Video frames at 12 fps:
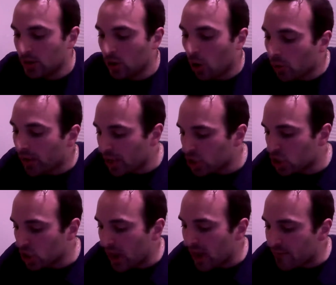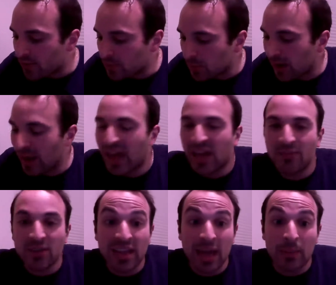Okay, sure, Evans played a heck of
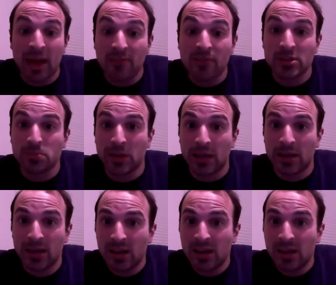a game. Evans played